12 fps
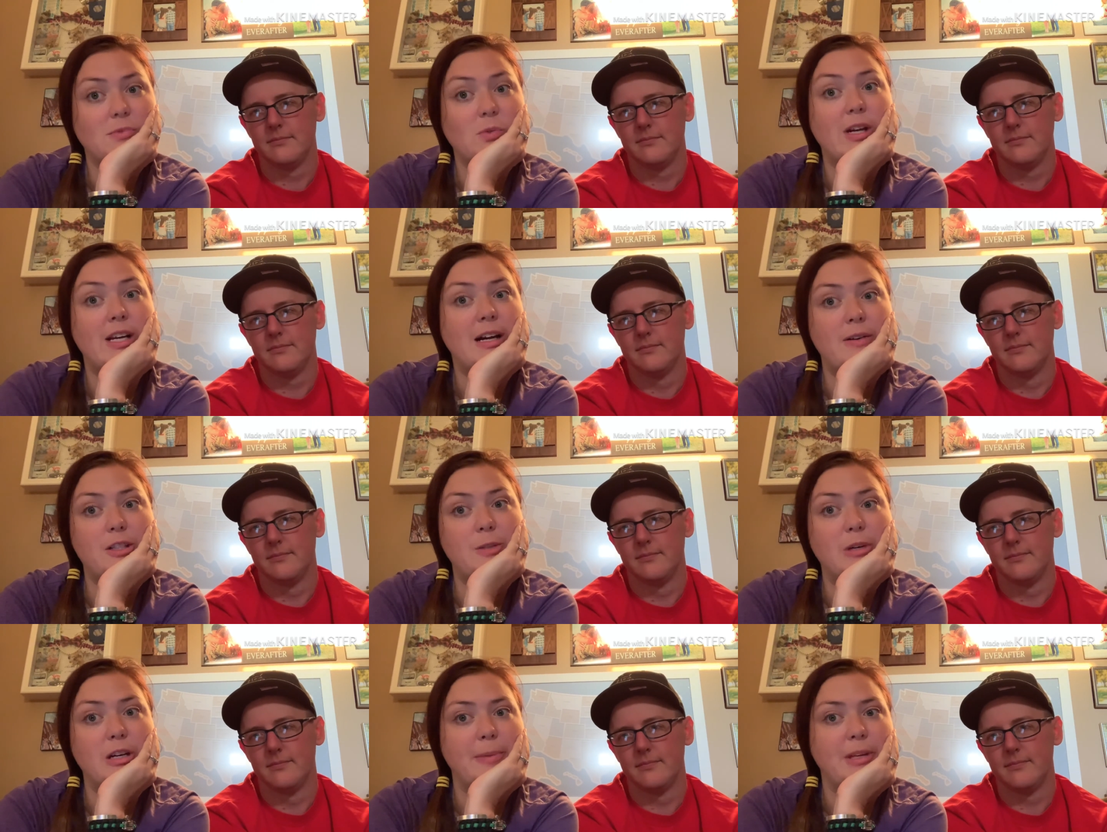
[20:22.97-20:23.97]
Speaker 1: Right now it's
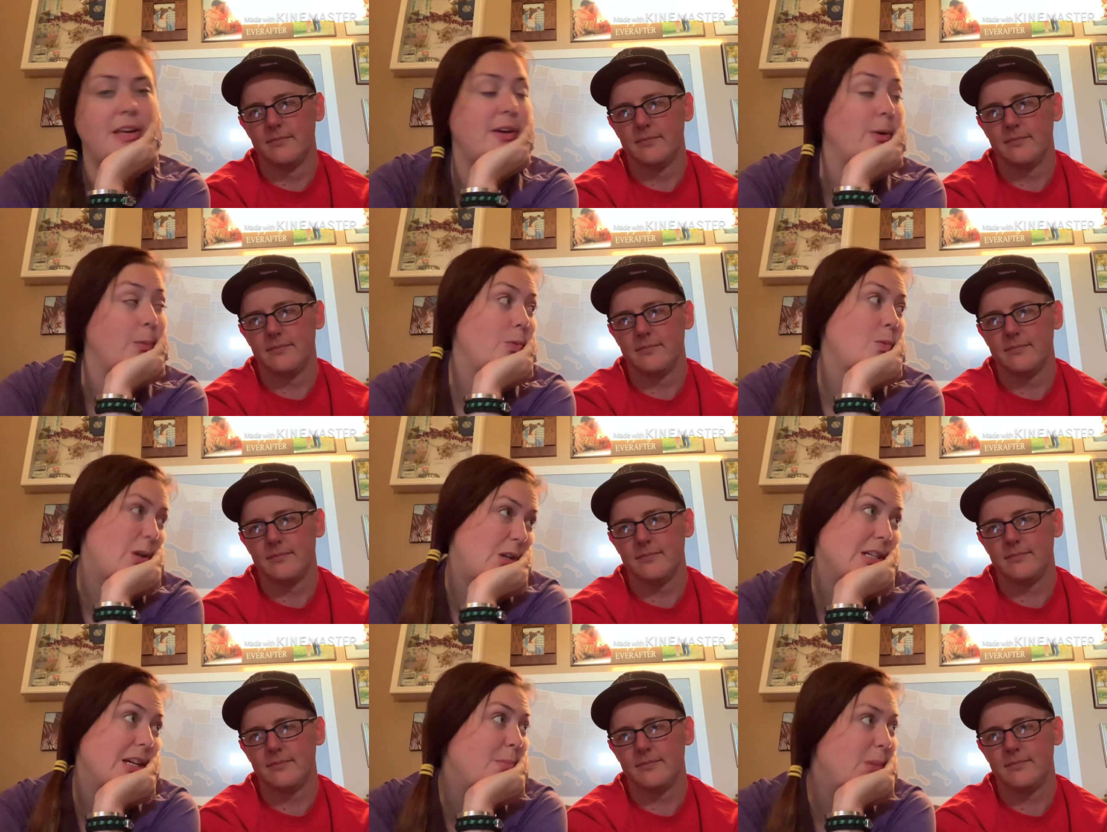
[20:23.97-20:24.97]
barbecue, We
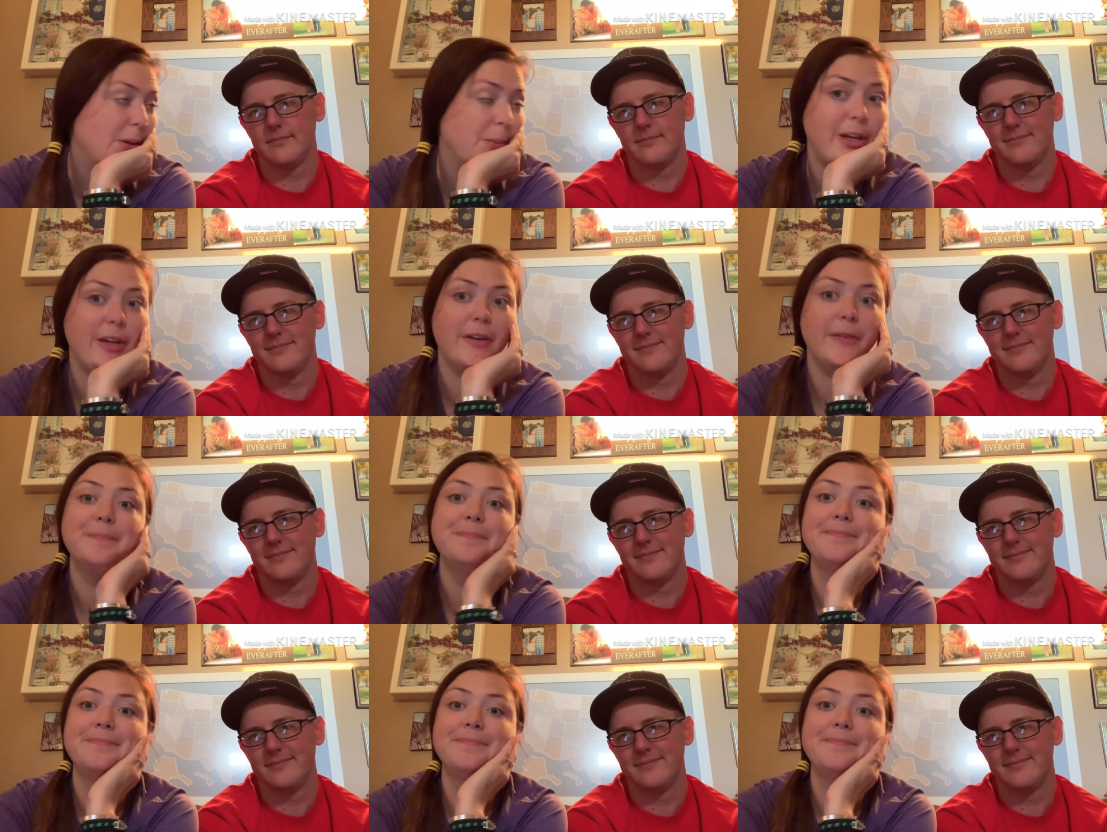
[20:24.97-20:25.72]
should get barbecue.